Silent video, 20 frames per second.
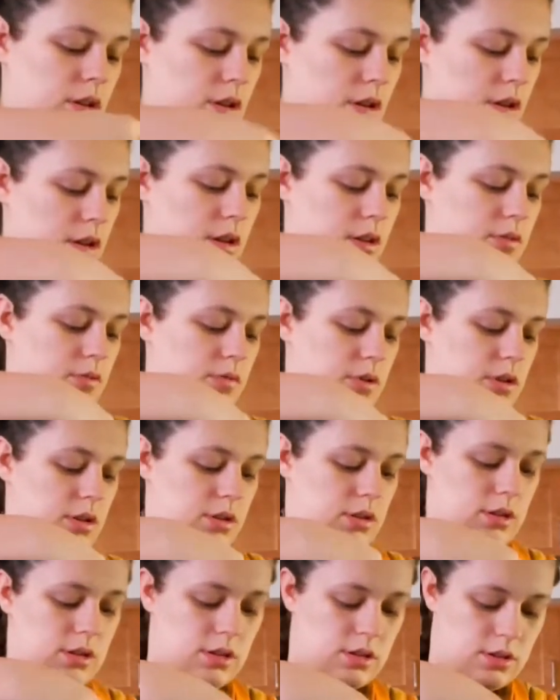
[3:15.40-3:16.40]
we're
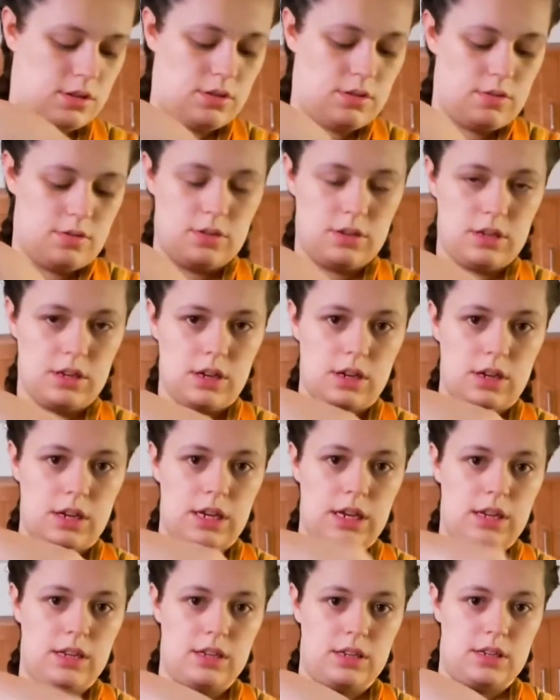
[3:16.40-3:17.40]
going to tie
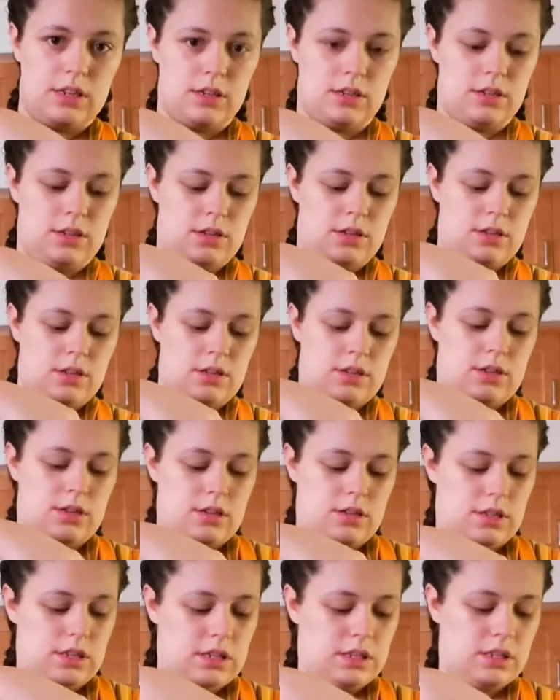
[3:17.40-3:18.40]
it
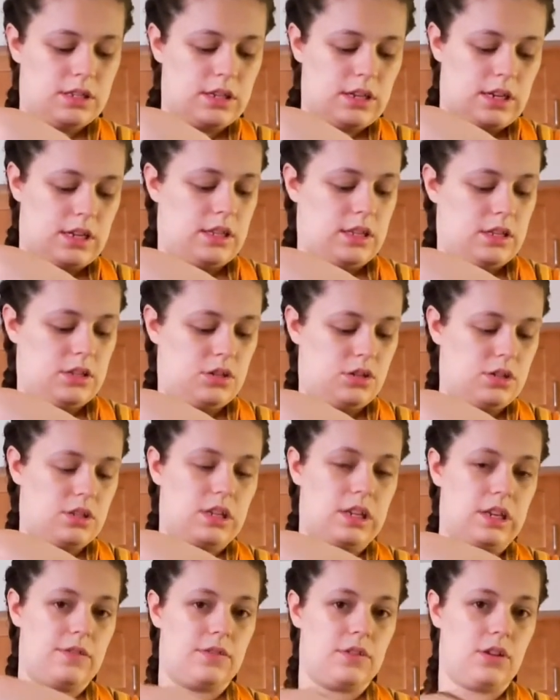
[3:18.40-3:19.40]
on this side. This just
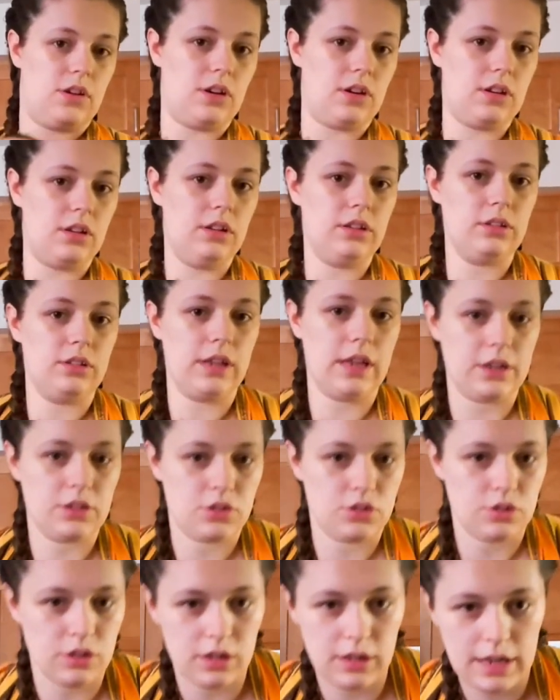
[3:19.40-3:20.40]
gives her a little
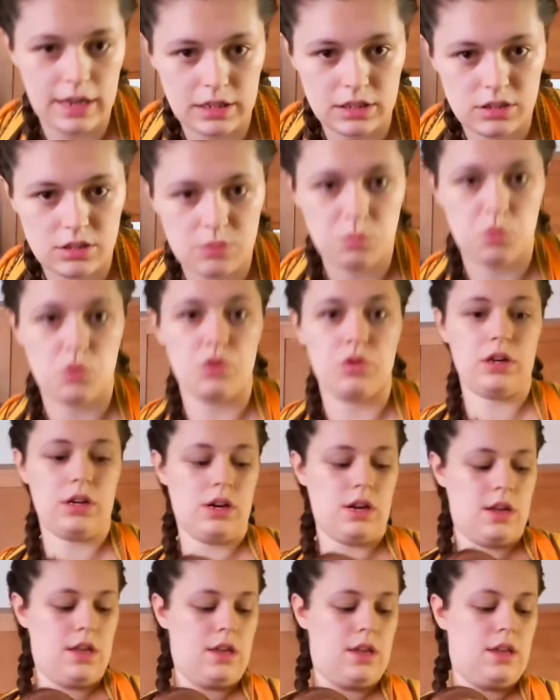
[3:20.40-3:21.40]
extra neck support,
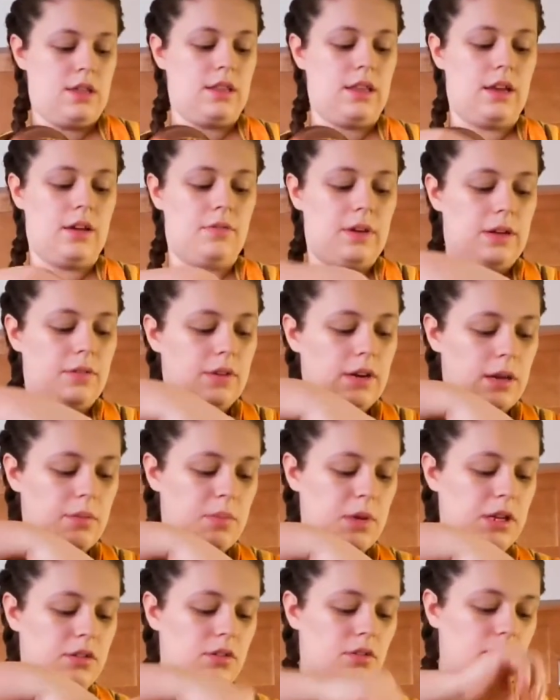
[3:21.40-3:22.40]
that way when I
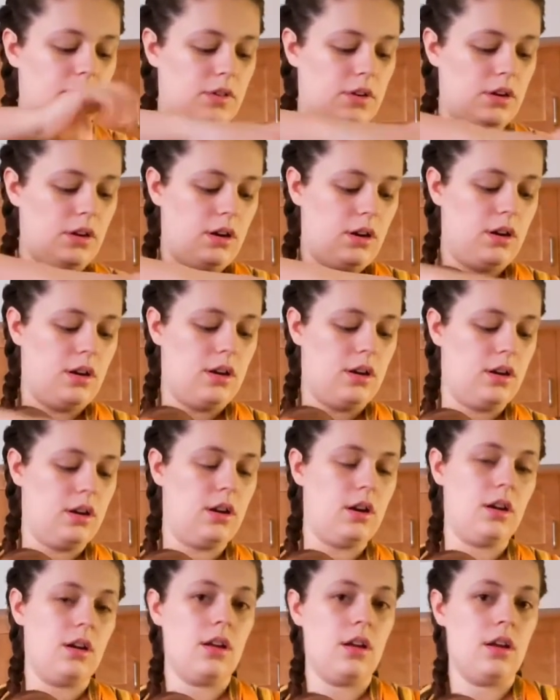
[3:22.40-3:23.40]
bend over
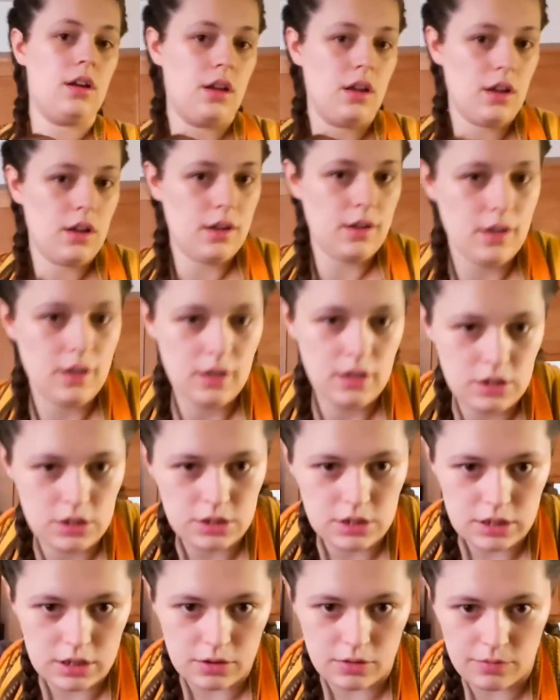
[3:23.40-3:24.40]

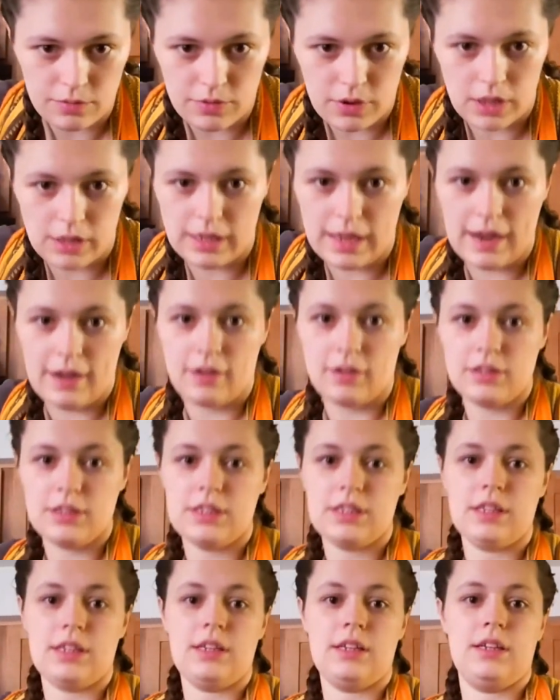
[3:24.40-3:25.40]
she don't fall
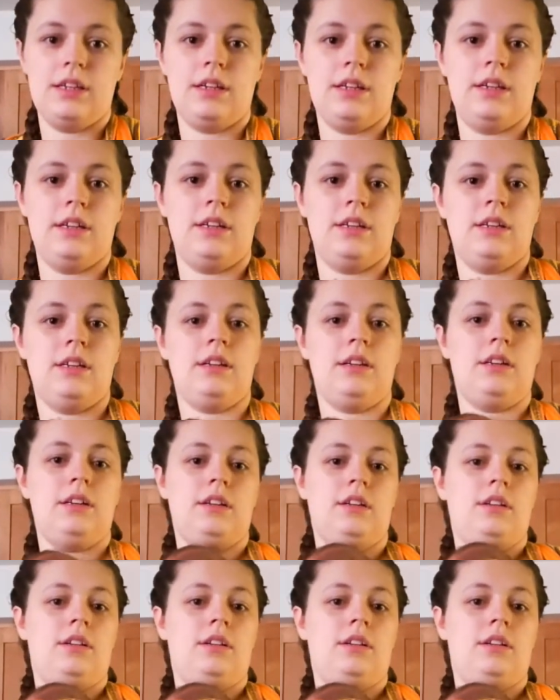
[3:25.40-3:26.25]
out.